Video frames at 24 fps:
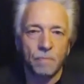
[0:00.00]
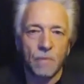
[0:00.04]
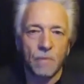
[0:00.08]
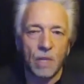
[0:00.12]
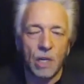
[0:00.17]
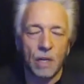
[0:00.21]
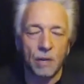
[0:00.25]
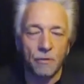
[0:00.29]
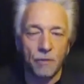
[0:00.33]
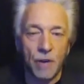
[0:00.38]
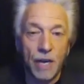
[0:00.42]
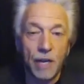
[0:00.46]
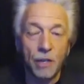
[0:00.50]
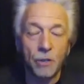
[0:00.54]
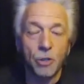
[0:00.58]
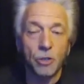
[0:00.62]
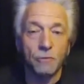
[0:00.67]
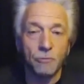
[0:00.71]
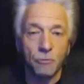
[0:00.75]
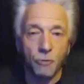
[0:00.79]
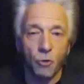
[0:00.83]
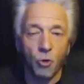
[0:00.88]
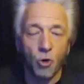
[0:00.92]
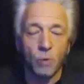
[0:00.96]
of ancient
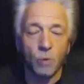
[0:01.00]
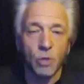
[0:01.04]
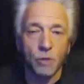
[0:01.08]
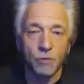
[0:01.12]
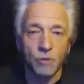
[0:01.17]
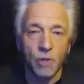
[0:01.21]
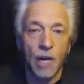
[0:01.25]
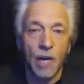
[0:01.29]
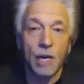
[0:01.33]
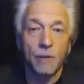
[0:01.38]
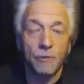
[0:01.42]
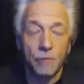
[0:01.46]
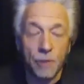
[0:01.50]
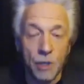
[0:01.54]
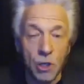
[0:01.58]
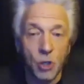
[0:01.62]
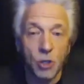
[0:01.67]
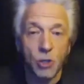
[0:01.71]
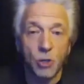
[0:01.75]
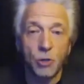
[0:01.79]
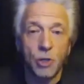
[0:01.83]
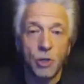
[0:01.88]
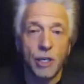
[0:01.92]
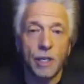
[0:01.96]
forms of life,
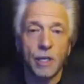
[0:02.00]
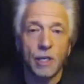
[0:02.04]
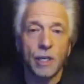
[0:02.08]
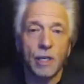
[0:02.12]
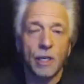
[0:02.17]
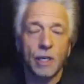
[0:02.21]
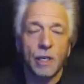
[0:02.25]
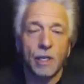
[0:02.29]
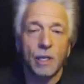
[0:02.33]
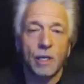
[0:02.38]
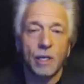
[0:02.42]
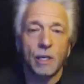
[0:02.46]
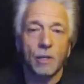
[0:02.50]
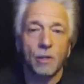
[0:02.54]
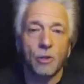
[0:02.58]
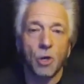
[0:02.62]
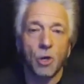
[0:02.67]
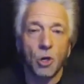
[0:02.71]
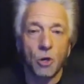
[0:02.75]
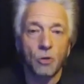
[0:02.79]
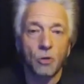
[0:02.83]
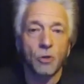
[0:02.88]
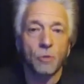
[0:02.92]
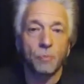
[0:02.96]
including
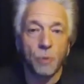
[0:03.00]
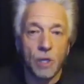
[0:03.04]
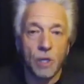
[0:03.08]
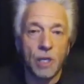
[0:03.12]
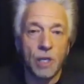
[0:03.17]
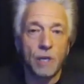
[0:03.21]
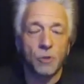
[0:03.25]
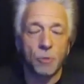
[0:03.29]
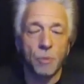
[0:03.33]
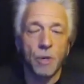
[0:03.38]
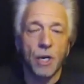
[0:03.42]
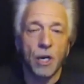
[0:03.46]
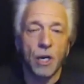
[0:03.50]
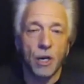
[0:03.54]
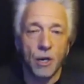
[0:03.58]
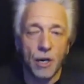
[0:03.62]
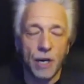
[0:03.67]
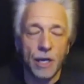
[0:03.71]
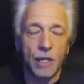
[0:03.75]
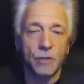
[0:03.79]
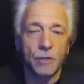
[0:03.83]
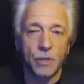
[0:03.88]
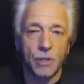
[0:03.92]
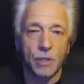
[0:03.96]
those believed to be our
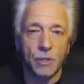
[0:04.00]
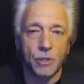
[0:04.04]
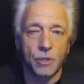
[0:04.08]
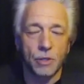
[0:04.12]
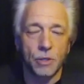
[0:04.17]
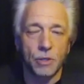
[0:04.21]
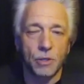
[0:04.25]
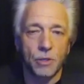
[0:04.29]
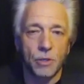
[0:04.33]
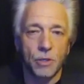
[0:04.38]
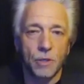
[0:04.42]
ancestors.